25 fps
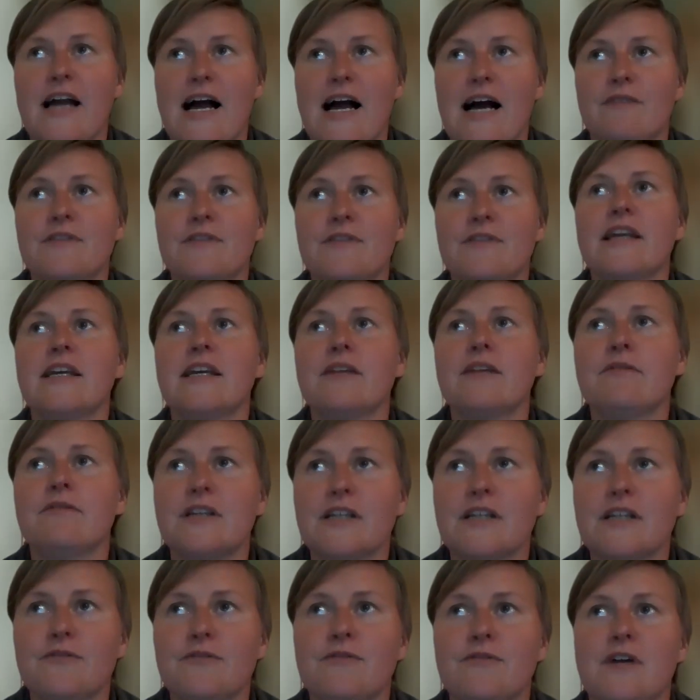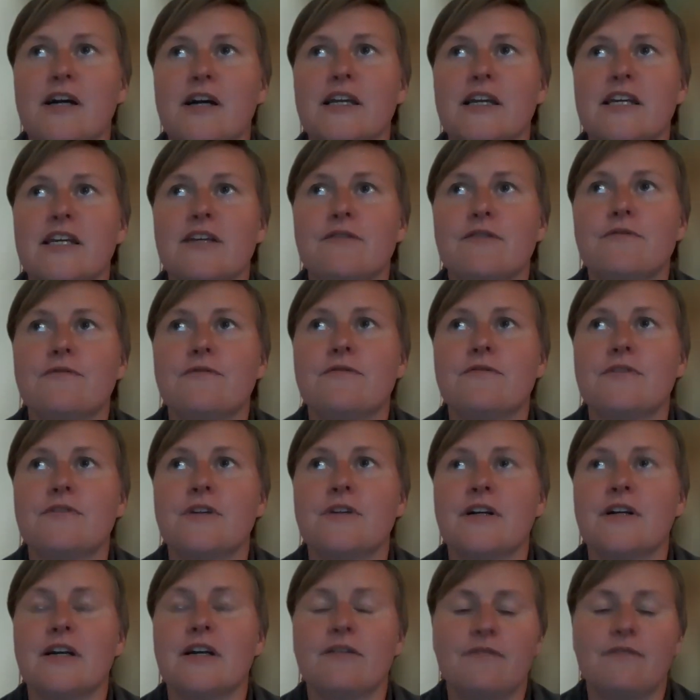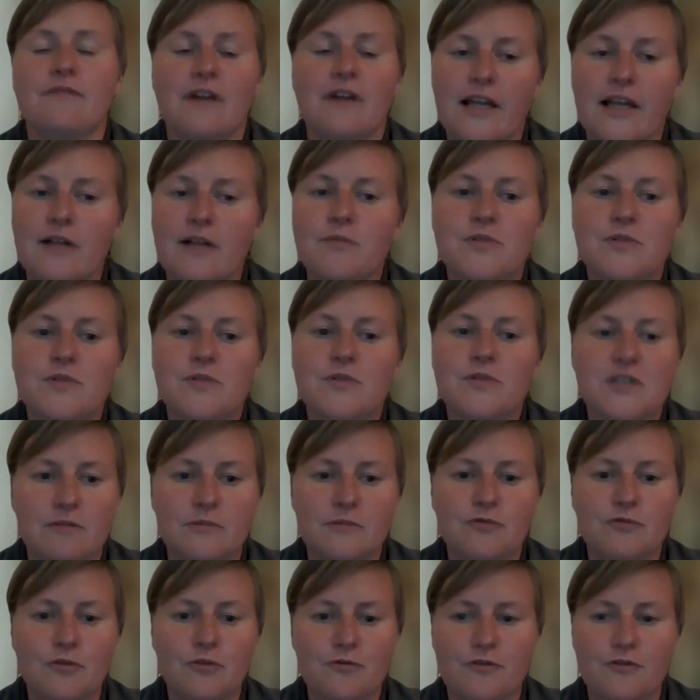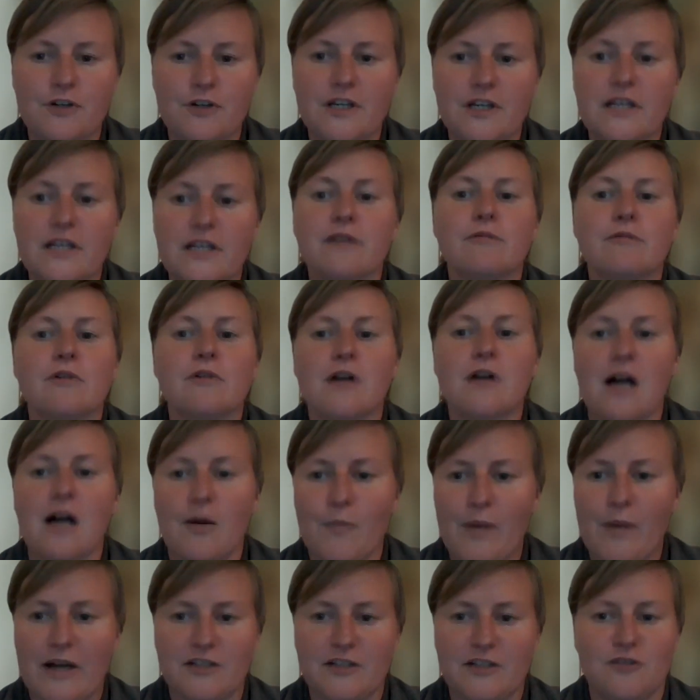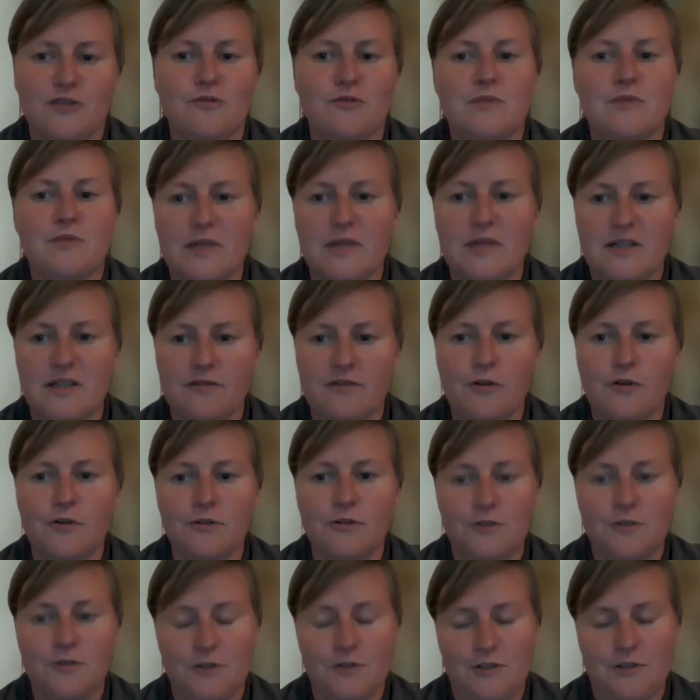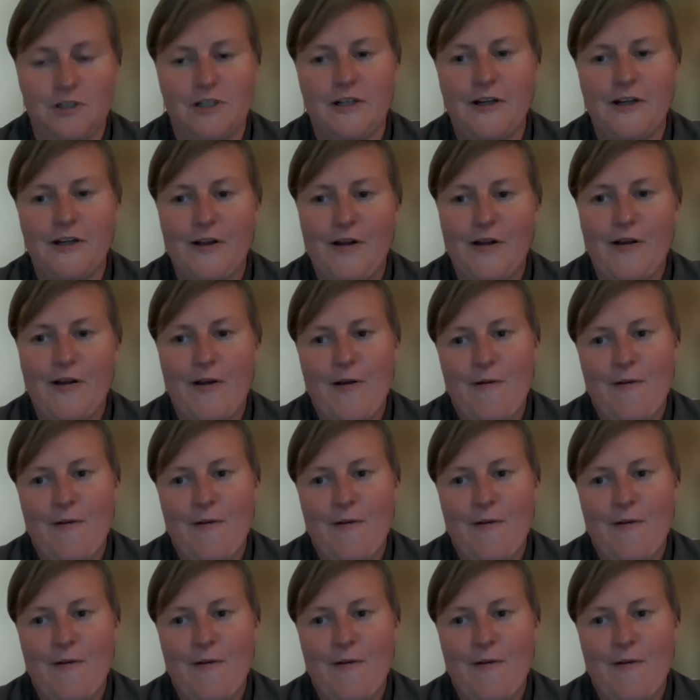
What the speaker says: thing I have that even if I help someone for free, it will come back to me manifold.